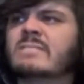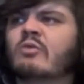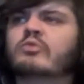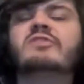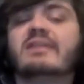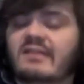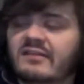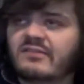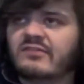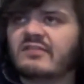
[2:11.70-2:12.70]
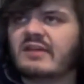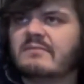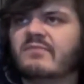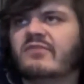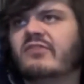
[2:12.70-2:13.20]
rootedness to
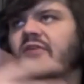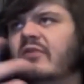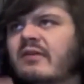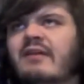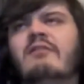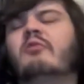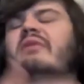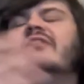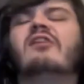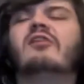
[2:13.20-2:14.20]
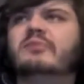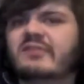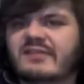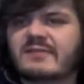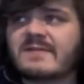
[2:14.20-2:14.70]
them. So what we call
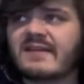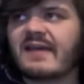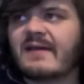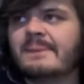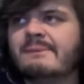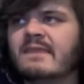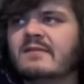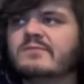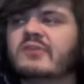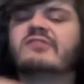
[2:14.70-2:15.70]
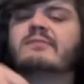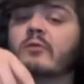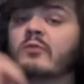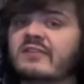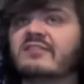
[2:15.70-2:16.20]
Buddhism today, Buddhism
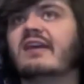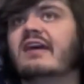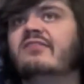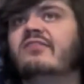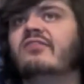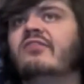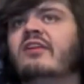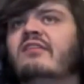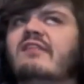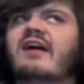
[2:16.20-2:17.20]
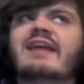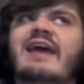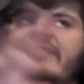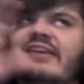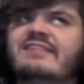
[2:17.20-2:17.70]
originates not
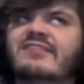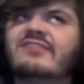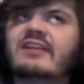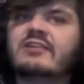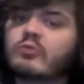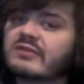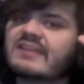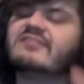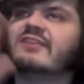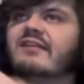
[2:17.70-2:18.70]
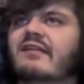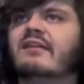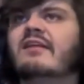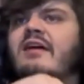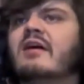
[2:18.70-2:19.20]
as a distinct religion,
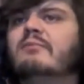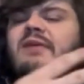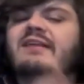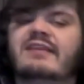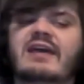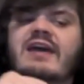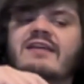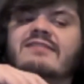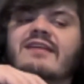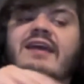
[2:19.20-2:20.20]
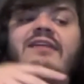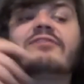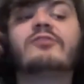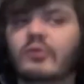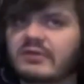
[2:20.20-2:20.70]
but as a
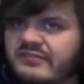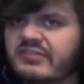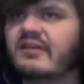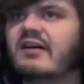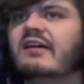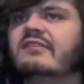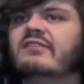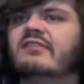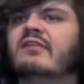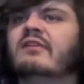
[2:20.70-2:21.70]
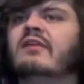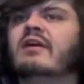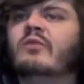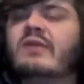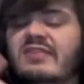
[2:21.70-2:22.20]
school of thought
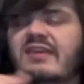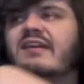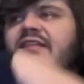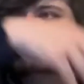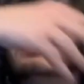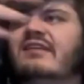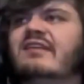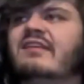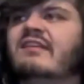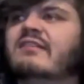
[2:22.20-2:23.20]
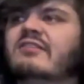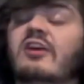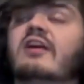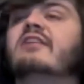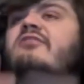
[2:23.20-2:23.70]
within the
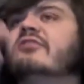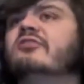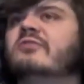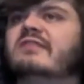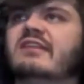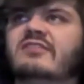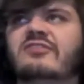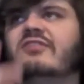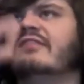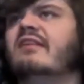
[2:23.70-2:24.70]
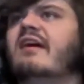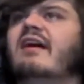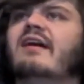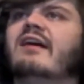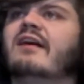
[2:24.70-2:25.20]
larger tradition
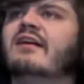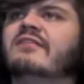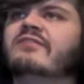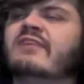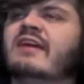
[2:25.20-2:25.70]
of